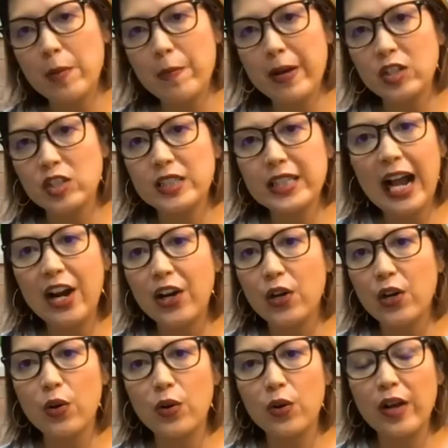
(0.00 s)
about
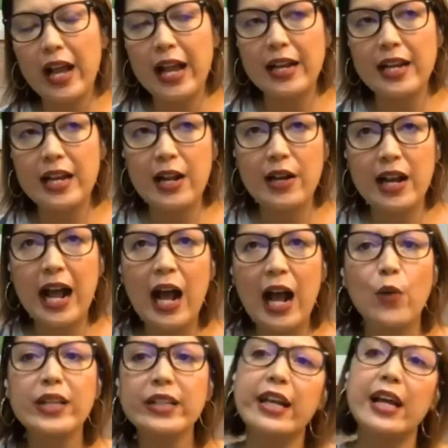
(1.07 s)
tarot and how
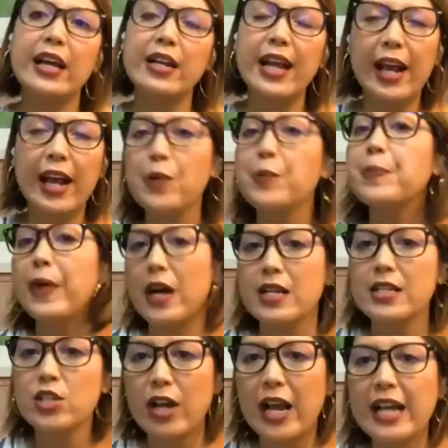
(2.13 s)
it can help
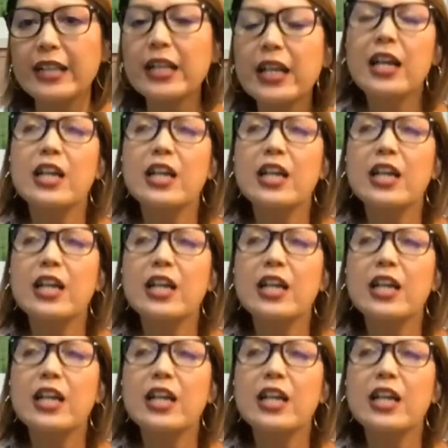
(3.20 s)
us, right?